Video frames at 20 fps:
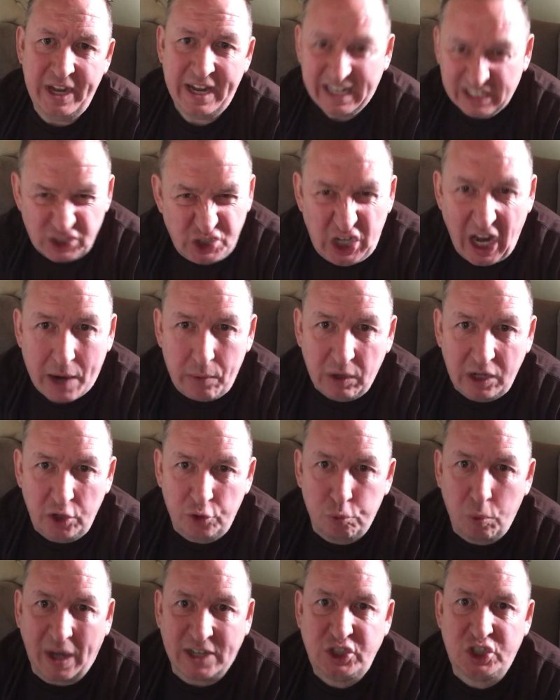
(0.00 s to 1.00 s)
and Gerald
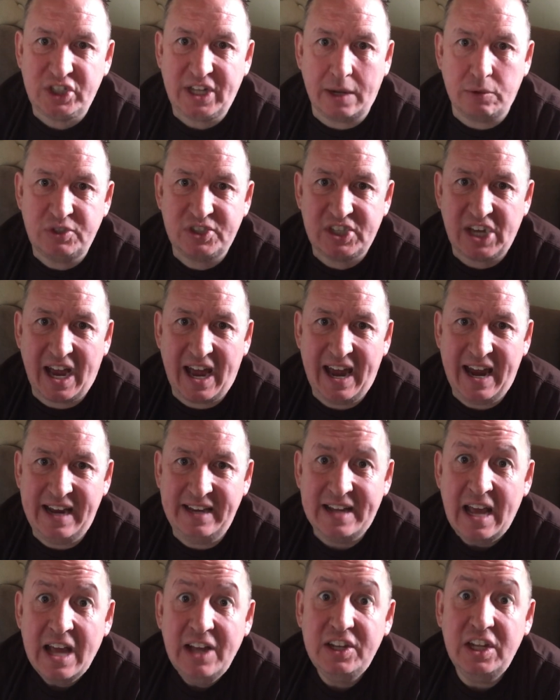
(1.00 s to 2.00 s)
rushed outside
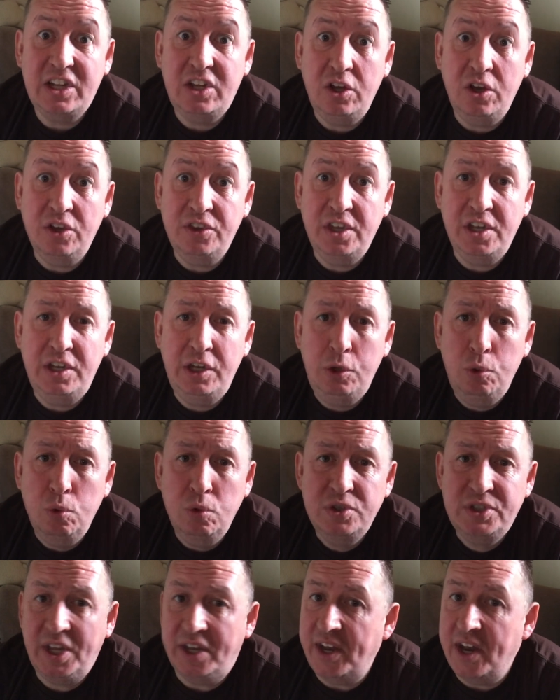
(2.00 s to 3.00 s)
to hear the
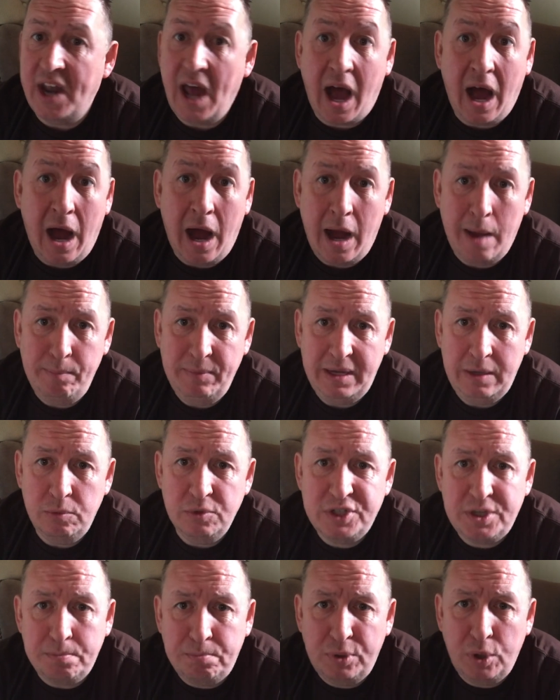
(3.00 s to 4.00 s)
news that an army
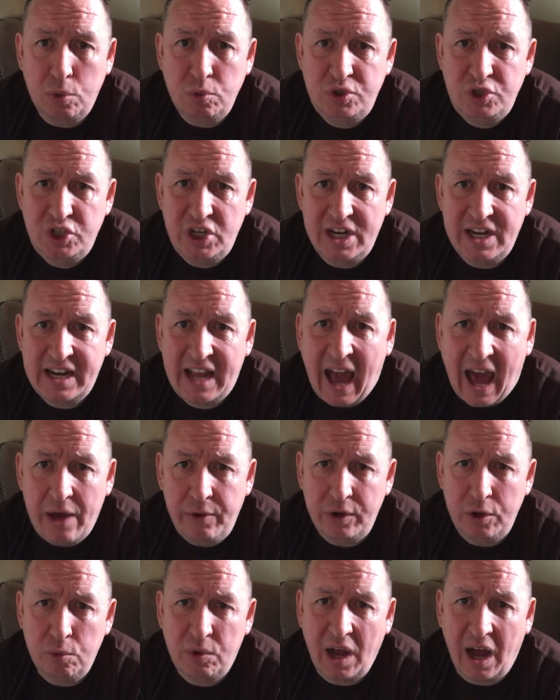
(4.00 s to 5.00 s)
was approaching
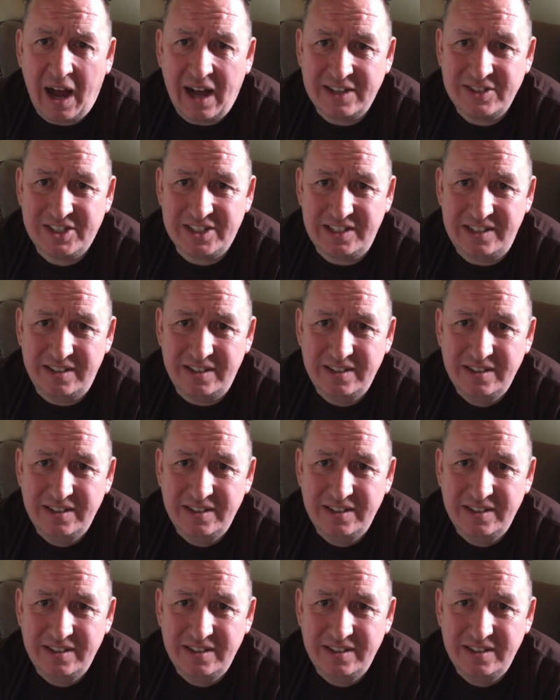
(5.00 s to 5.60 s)
Carew Castle.